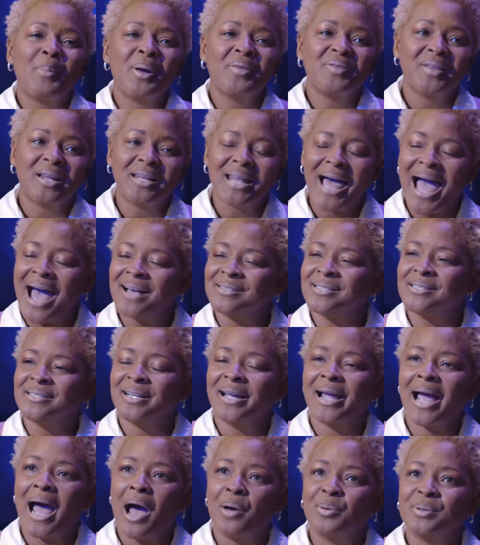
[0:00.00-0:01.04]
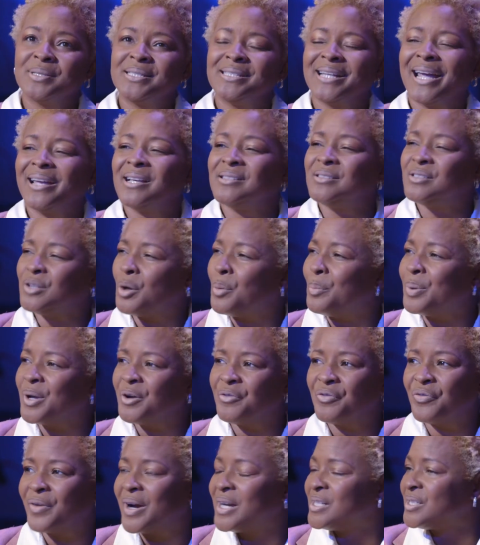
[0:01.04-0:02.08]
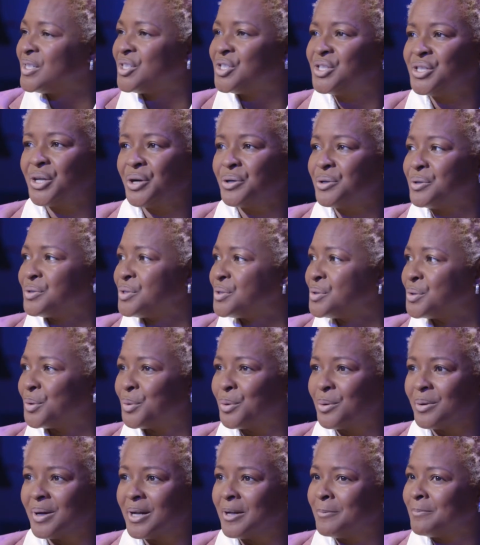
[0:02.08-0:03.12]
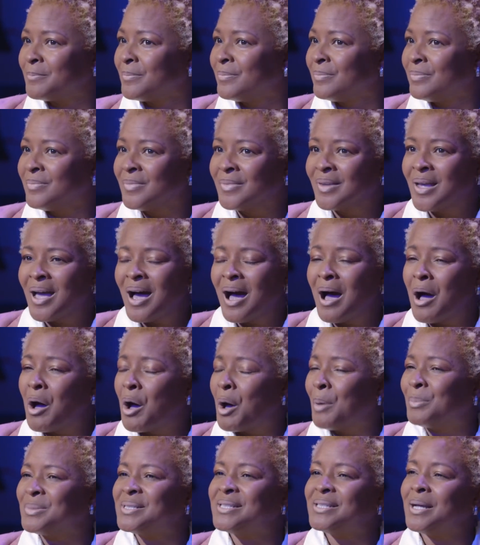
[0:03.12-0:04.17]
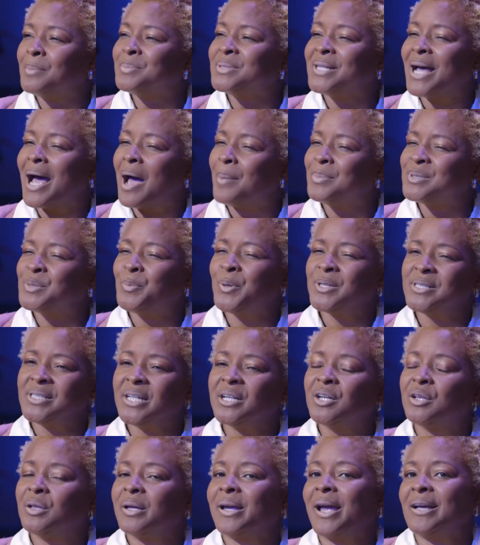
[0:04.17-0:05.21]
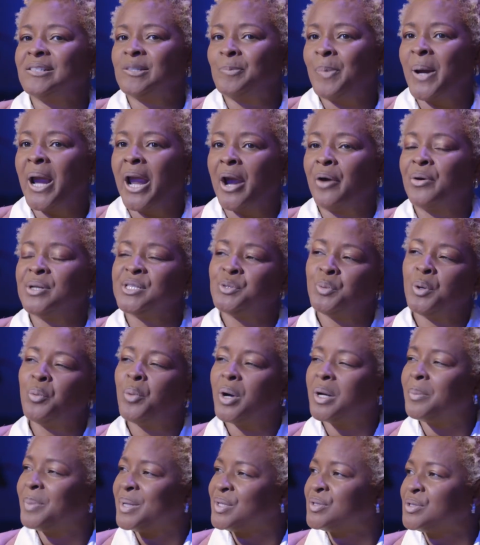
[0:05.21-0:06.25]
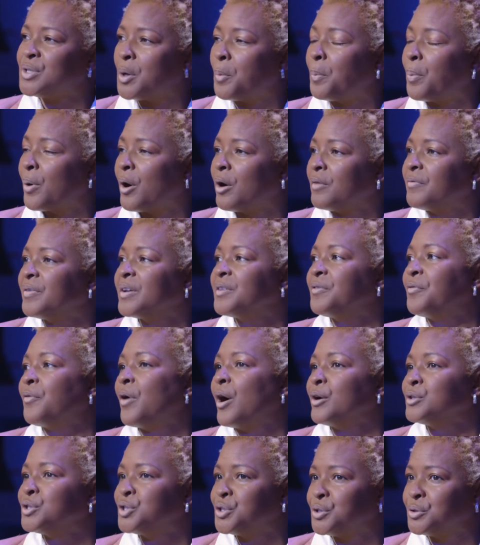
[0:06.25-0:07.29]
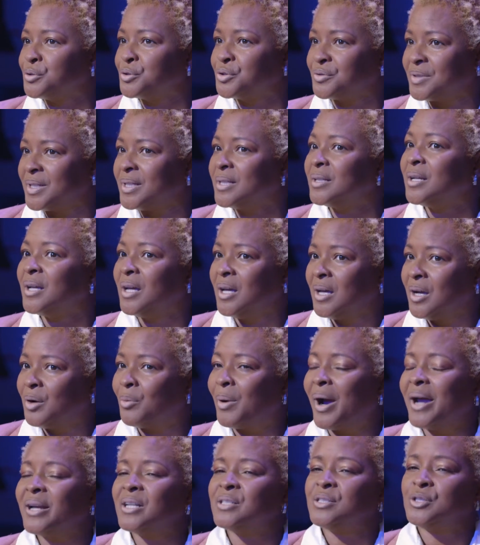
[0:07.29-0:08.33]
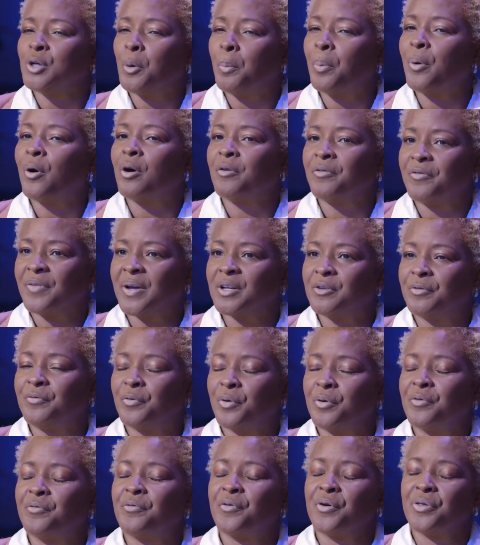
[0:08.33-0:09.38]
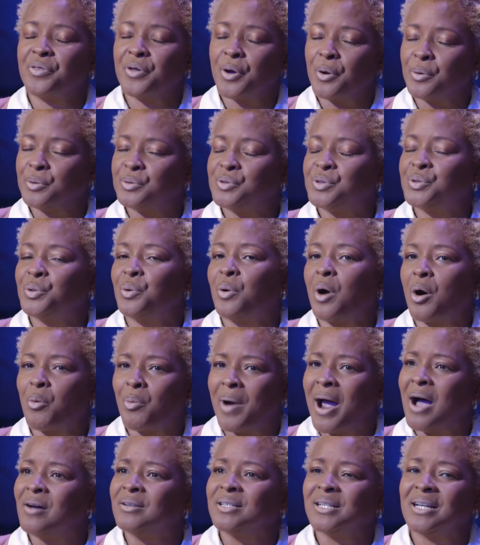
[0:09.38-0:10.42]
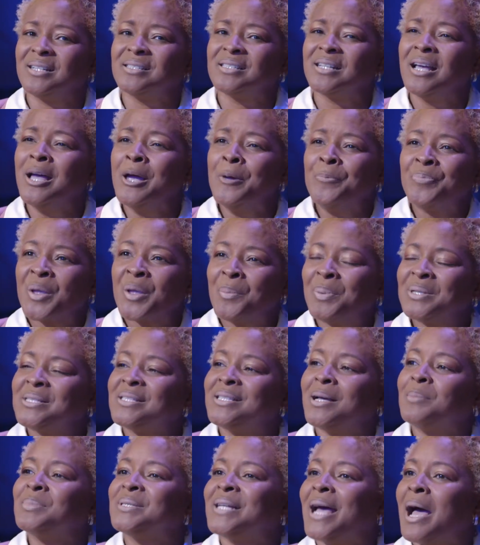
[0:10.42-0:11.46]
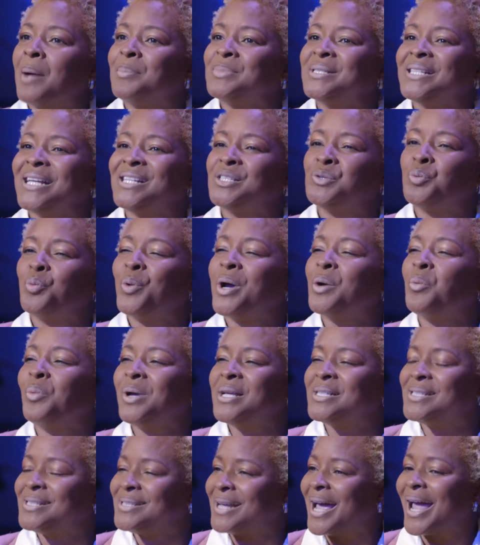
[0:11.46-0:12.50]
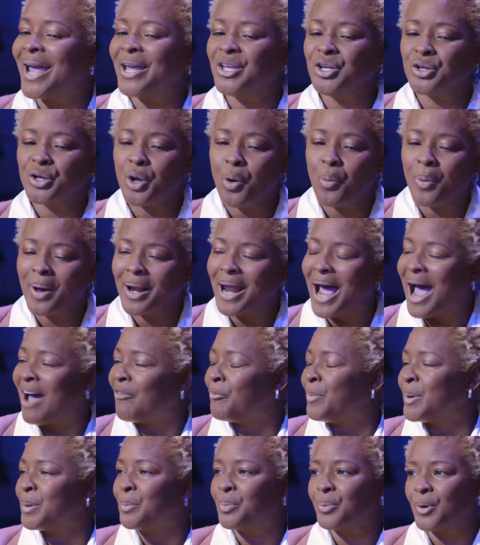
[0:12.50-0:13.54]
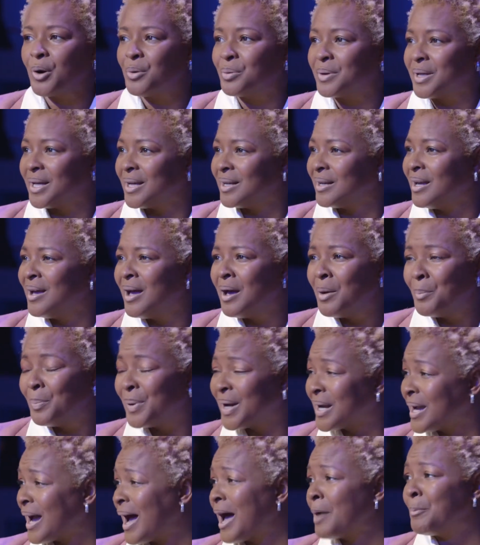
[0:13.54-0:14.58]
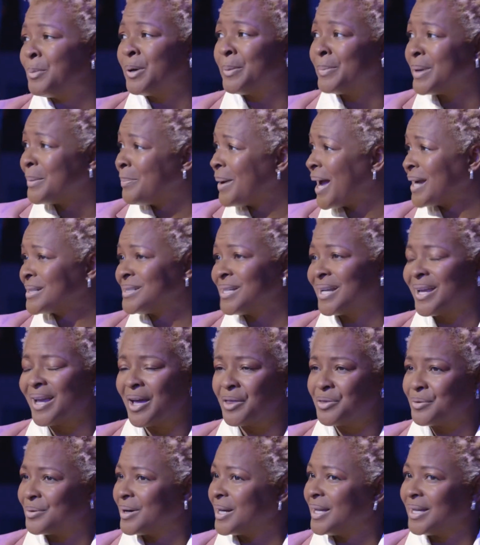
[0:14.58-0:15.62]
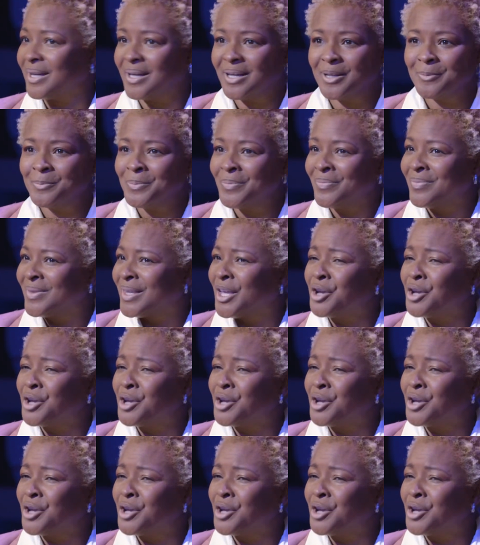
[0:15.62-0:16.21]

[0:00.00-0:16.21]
And the last thing I will say is don't be afraid to share your story. Sometimes, particularly as parents, we want to be so perfect for our children, right? And so perfect for those who are around us. But sometimes it's when we say, you know what, I've been broken, but God put me back together again.